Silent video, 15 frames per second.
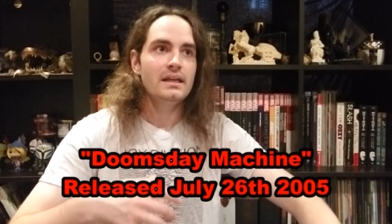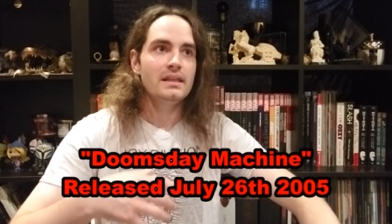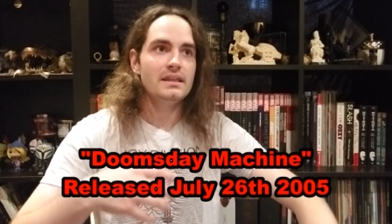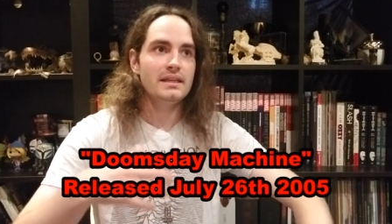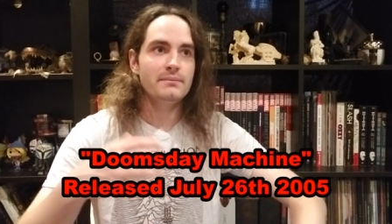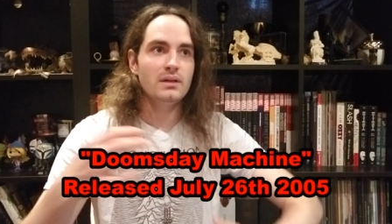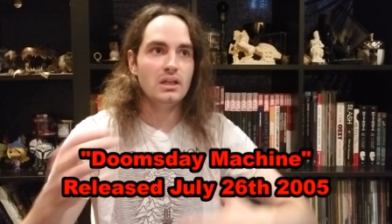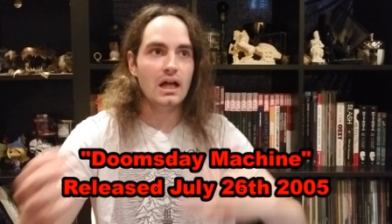
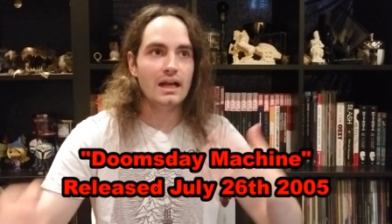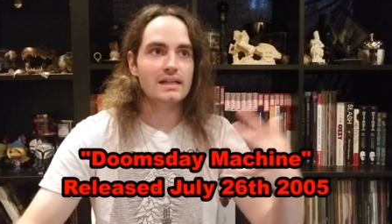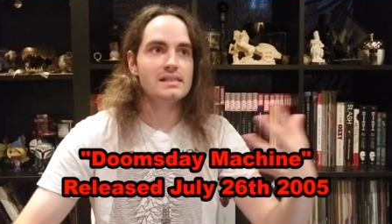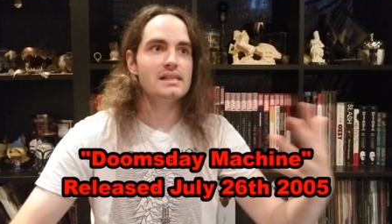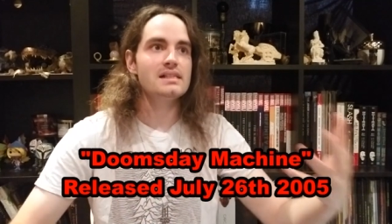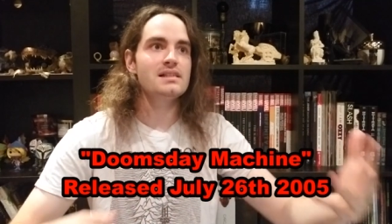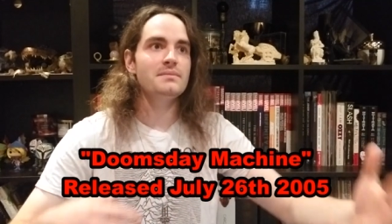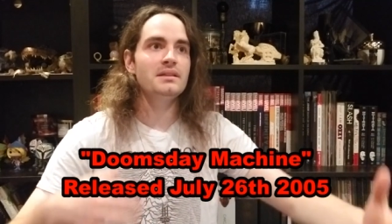the
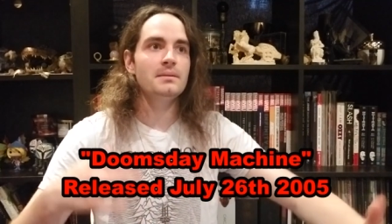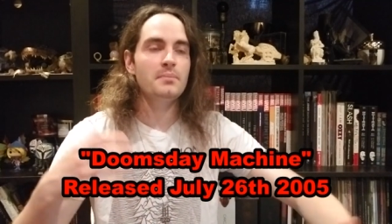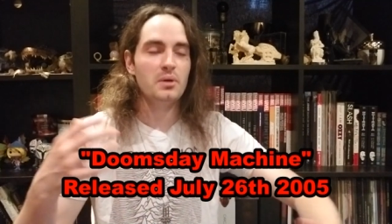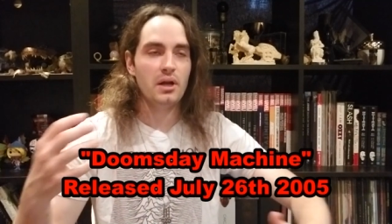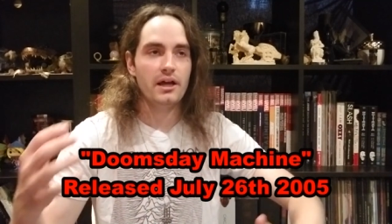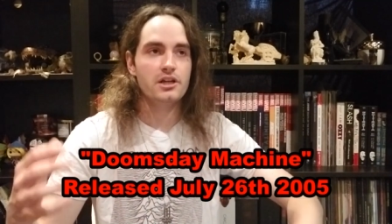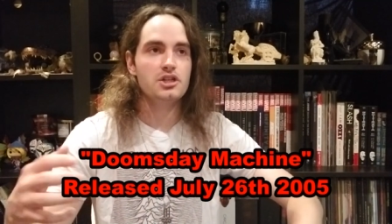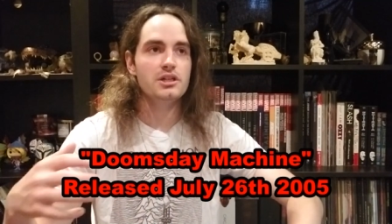melodicism and the
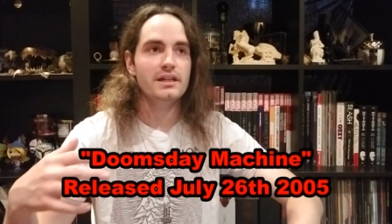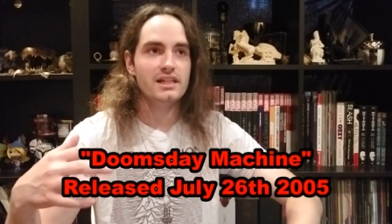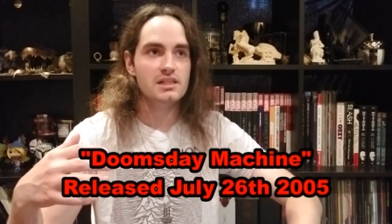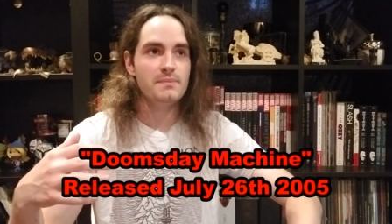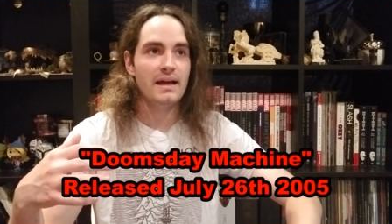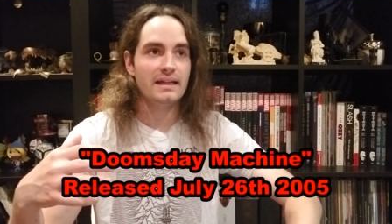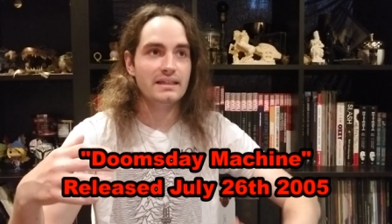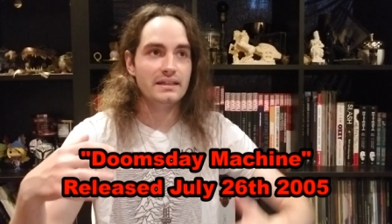production
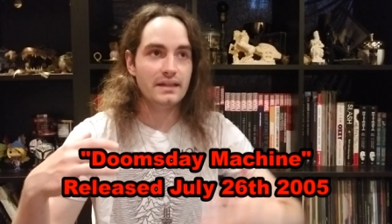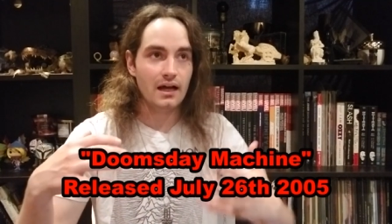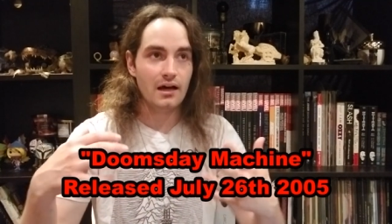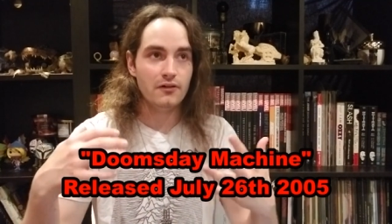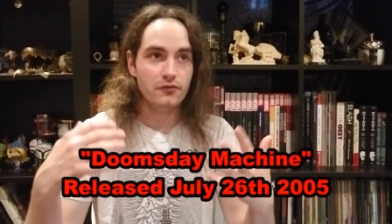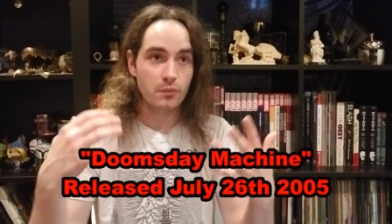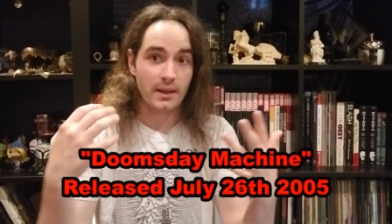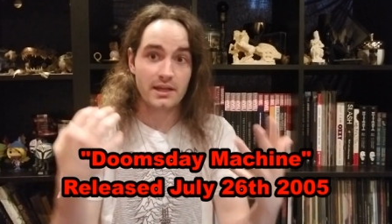expected
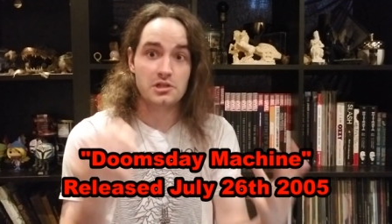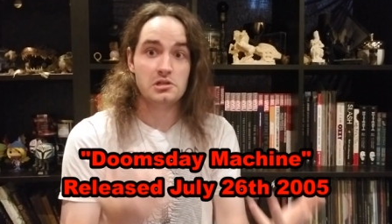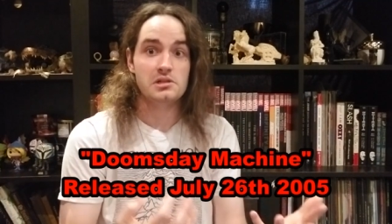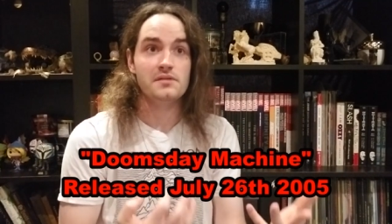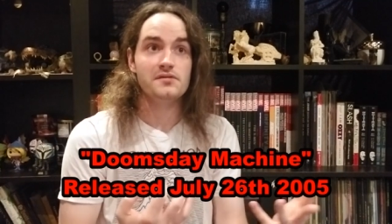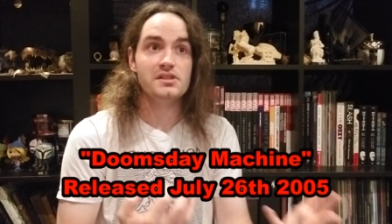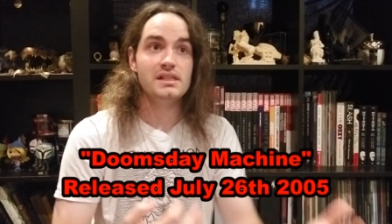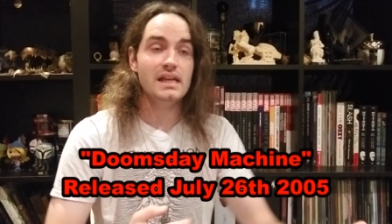of Wages
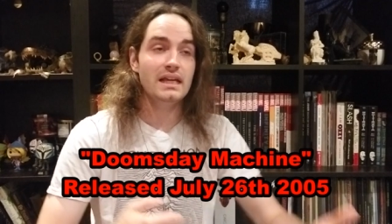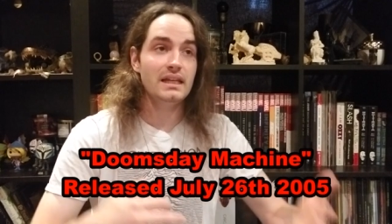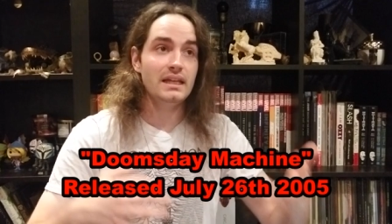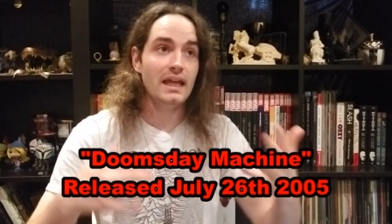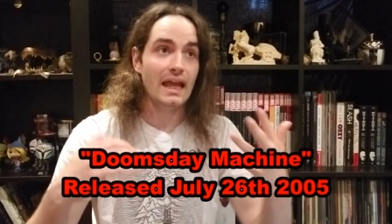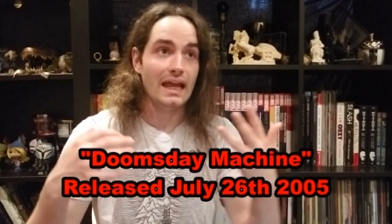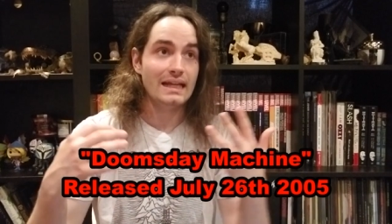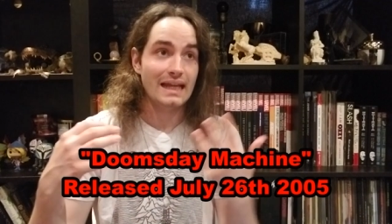of
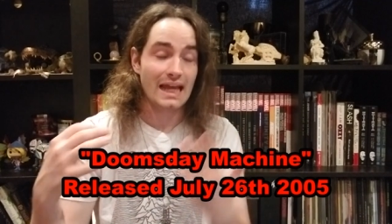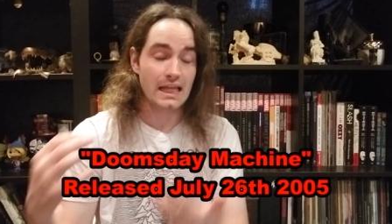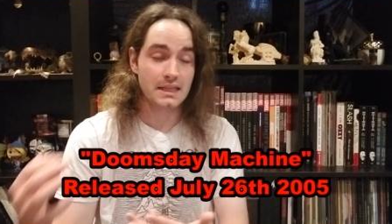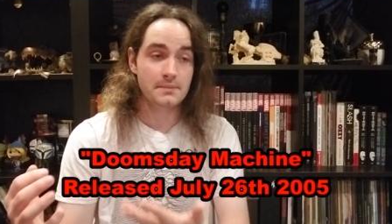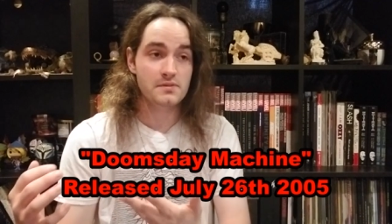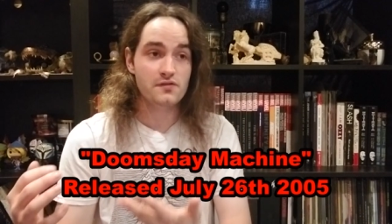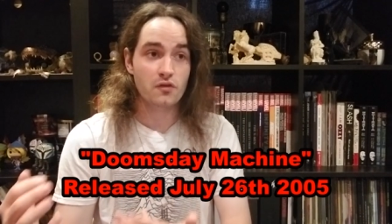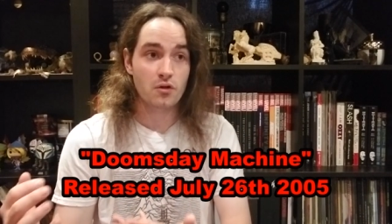Sin and
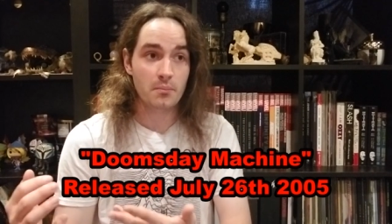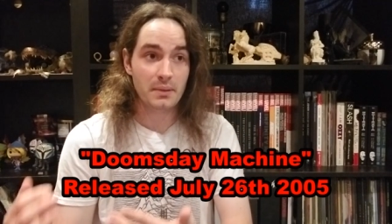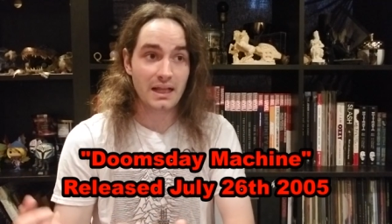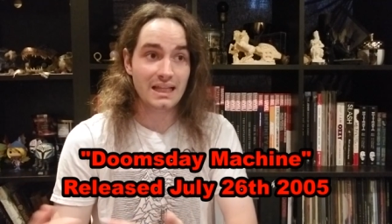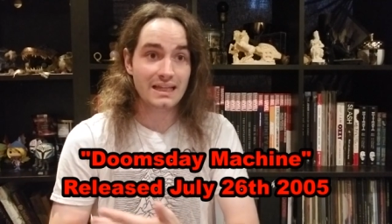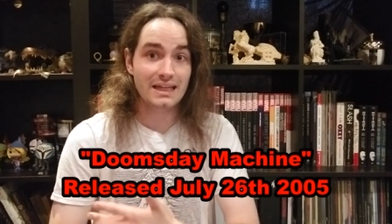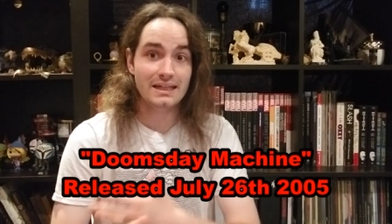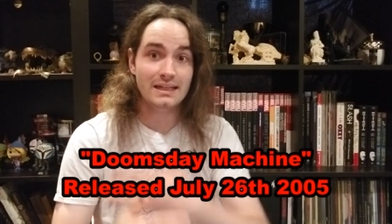Anthems for
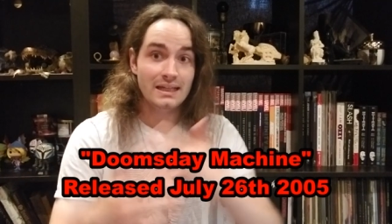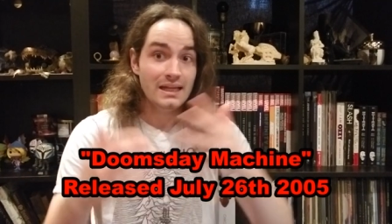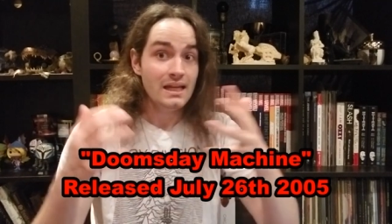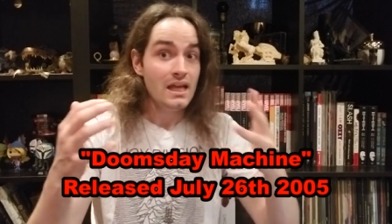Rebellion.